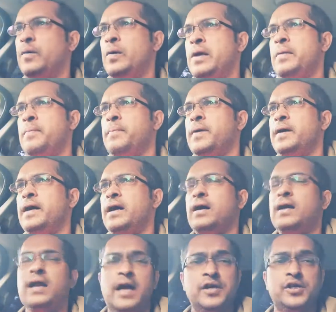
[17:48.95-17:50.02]

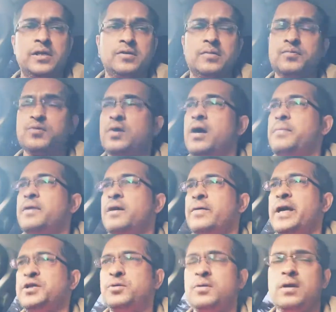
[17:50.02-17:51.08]
But like, share and subscribe, and I'll
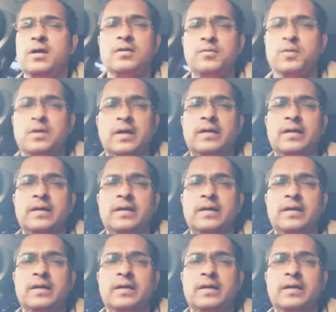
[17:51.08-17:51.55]
catch you on another one.